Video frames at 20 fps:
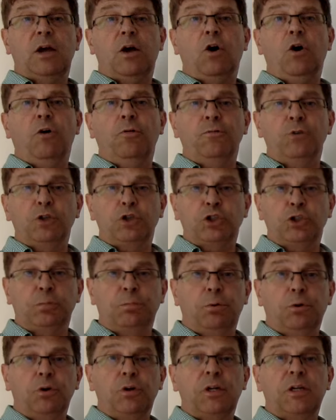of the
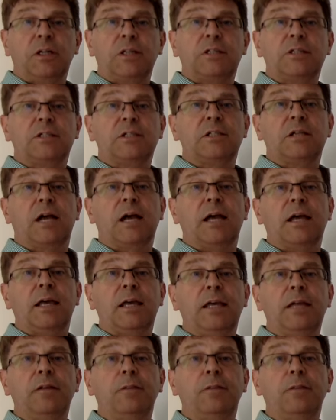subordinates, i.e.